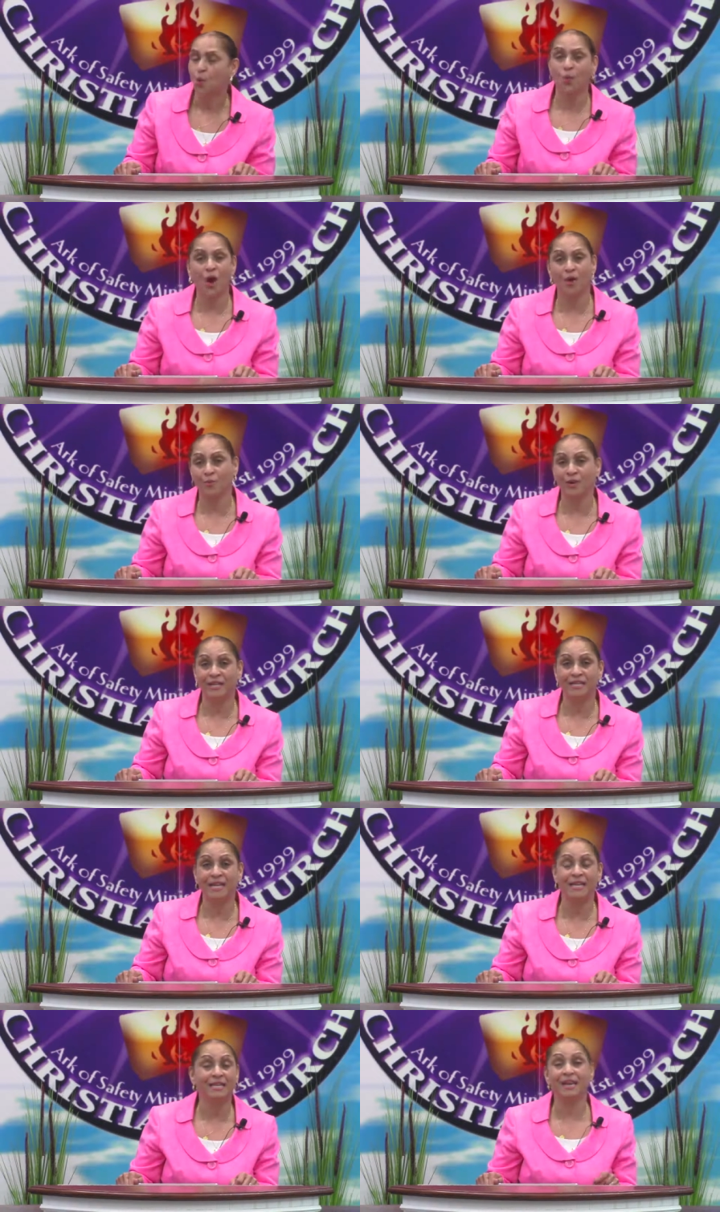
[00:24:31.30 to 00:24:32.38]
what we
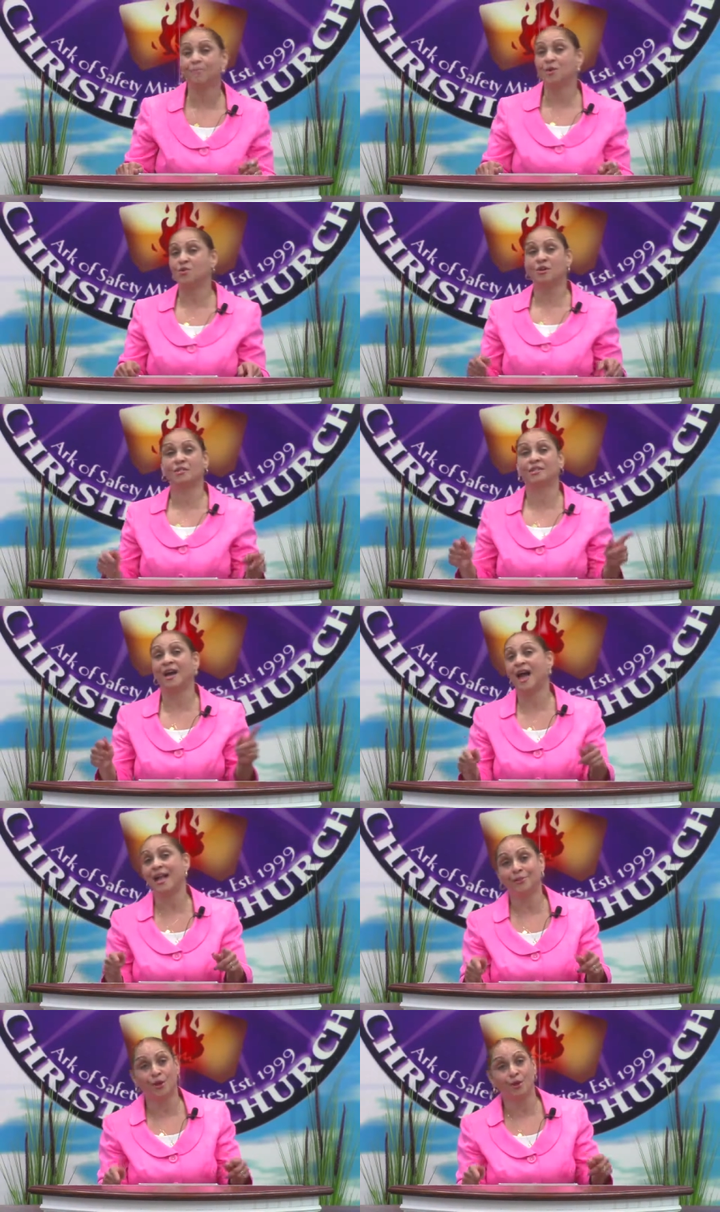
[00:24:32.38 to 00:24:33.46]
need. And because
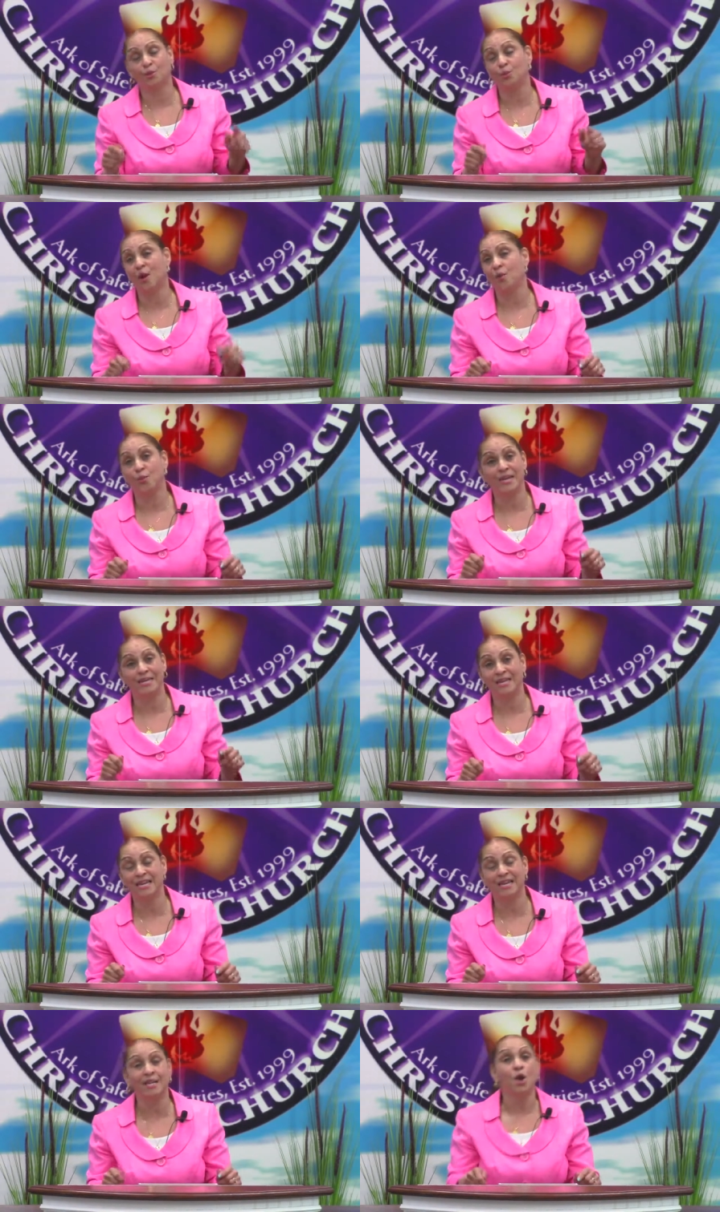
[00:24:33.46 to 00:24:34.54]
God knows what we
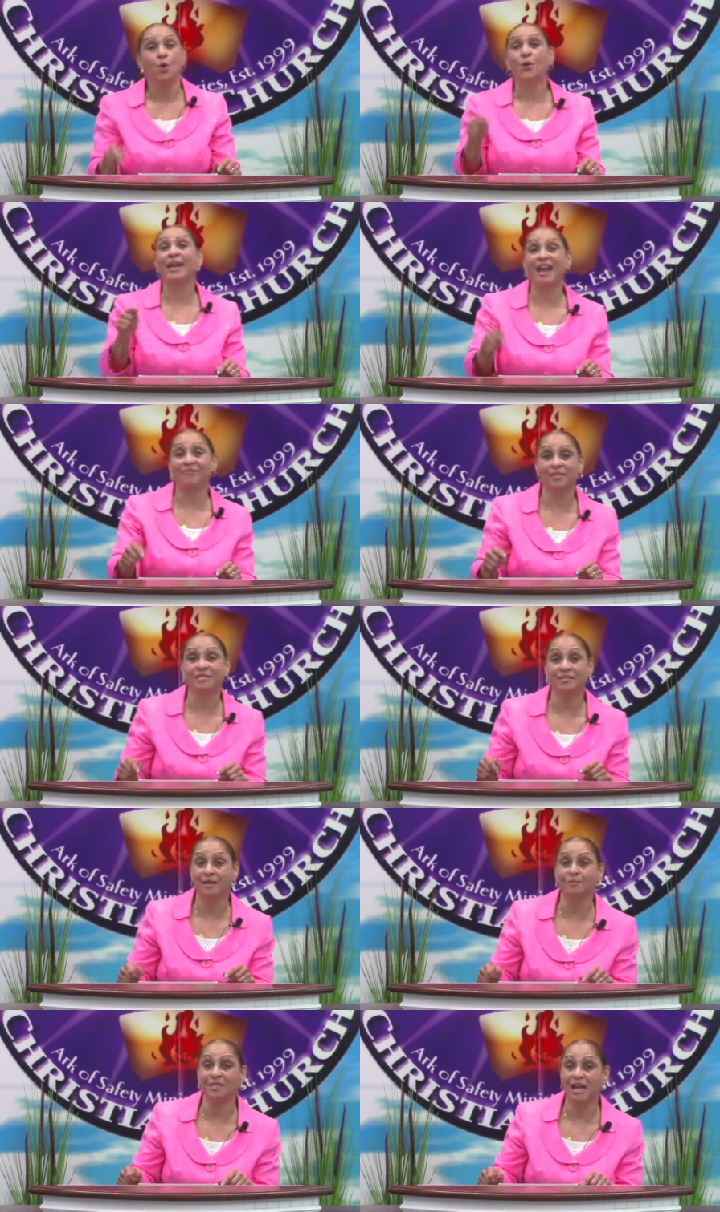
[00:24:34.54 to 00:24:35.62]
need, we have to
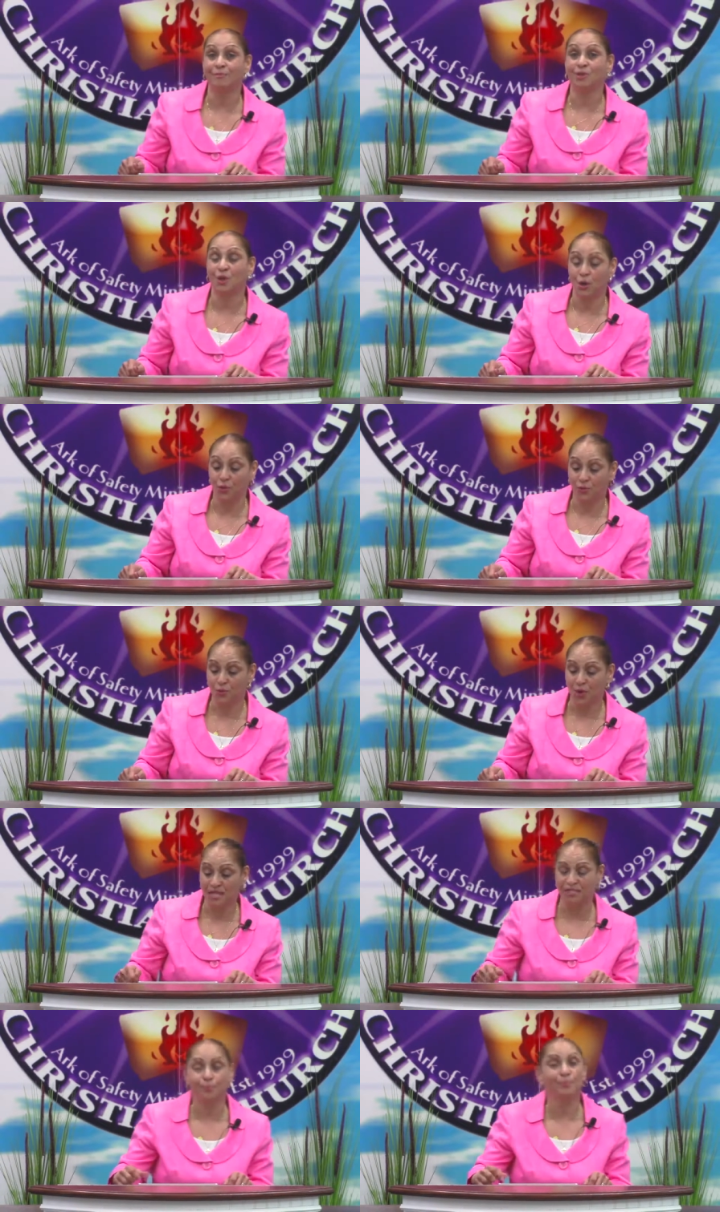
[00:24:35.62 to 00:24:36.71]
sometimes go through
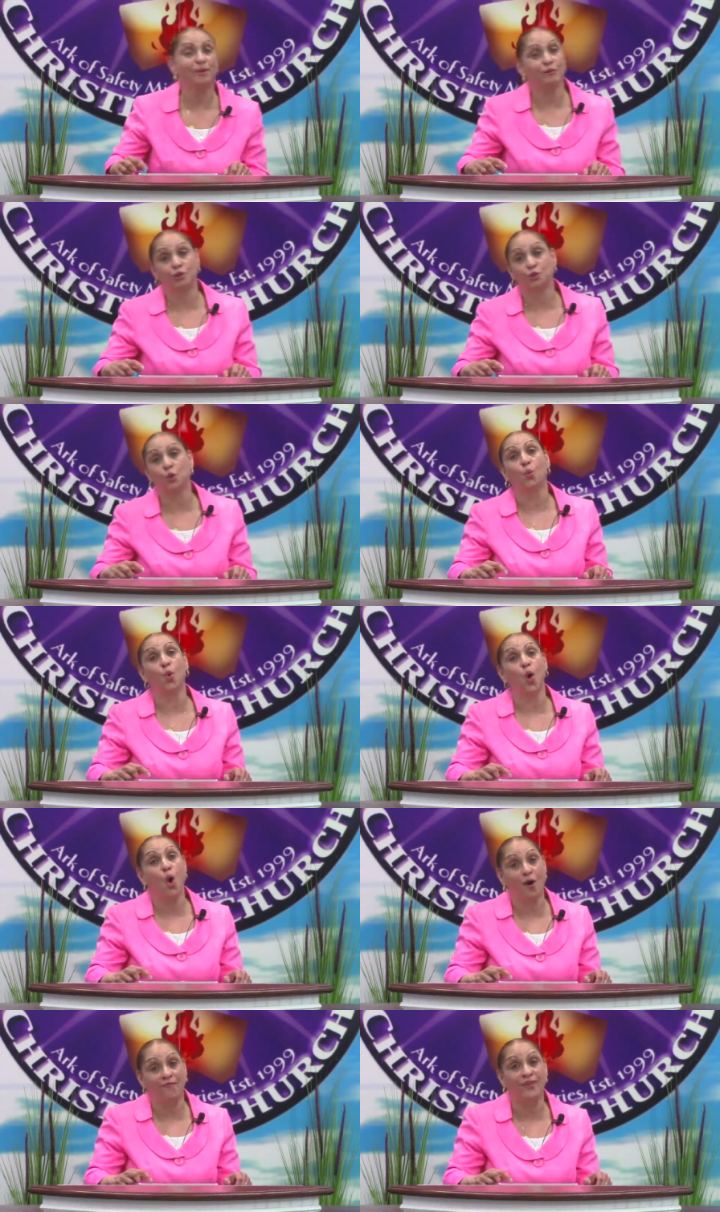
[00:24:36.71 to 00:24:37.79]
a spiritual
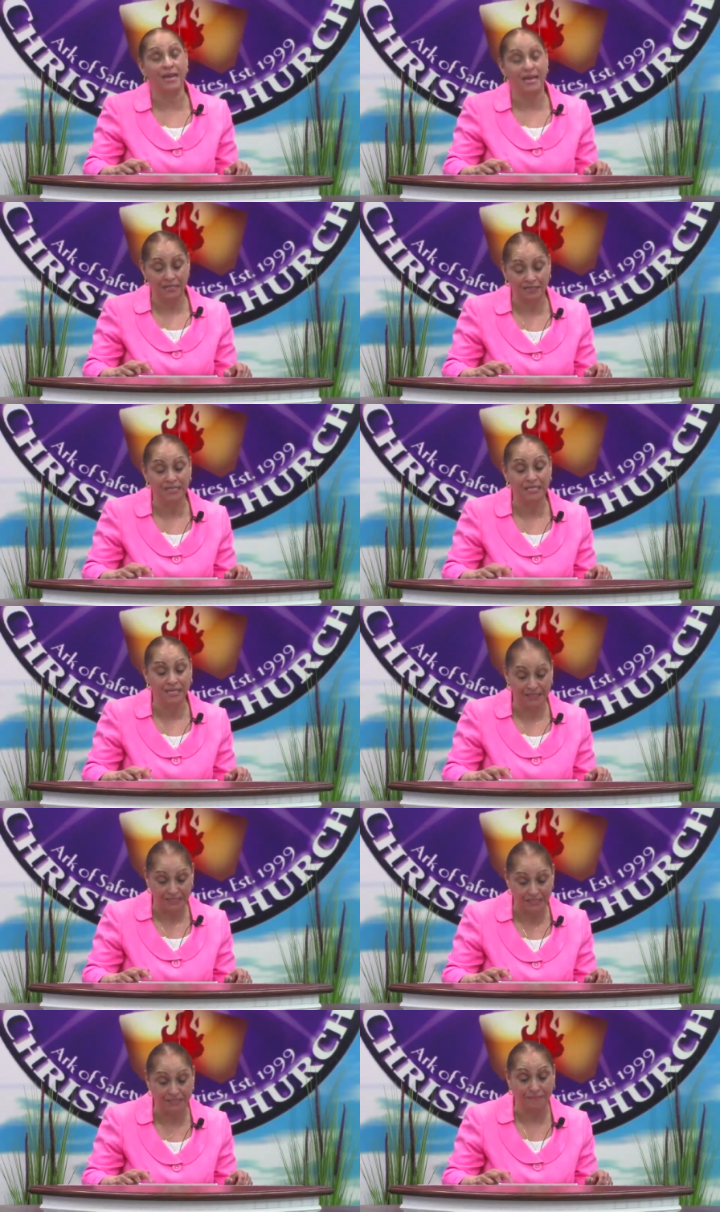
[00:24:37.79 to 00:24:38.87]
warfare
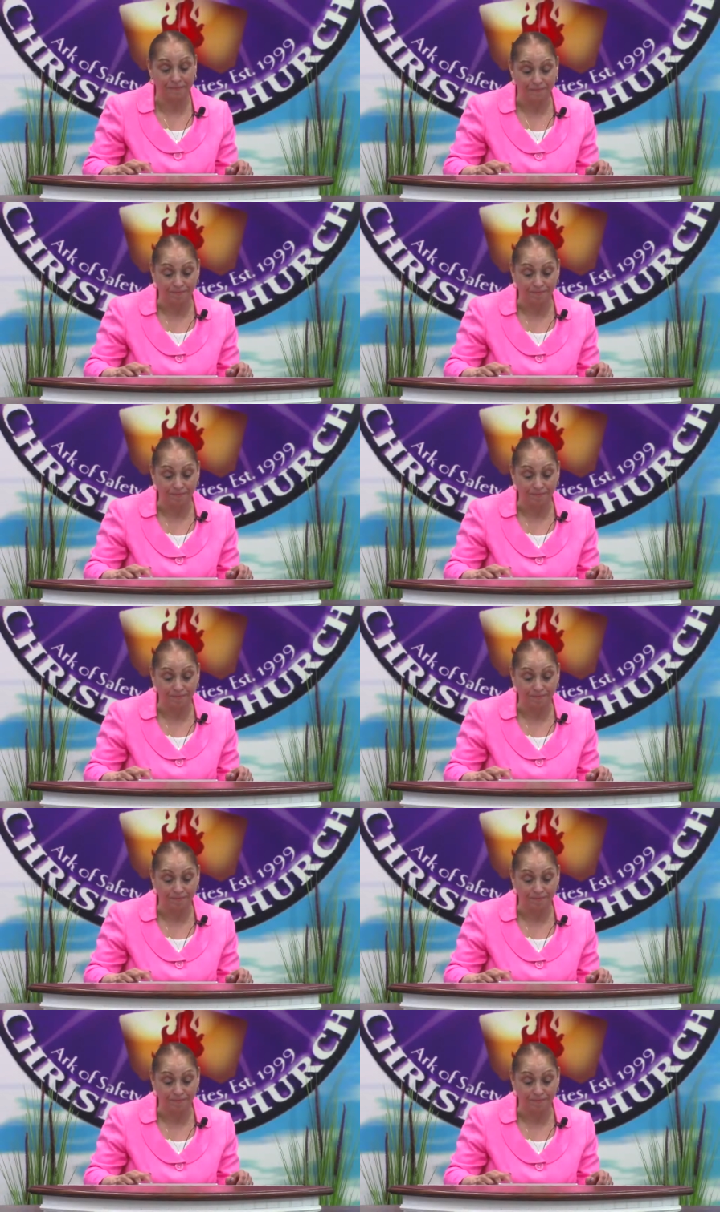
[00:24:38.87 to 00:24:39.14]
season.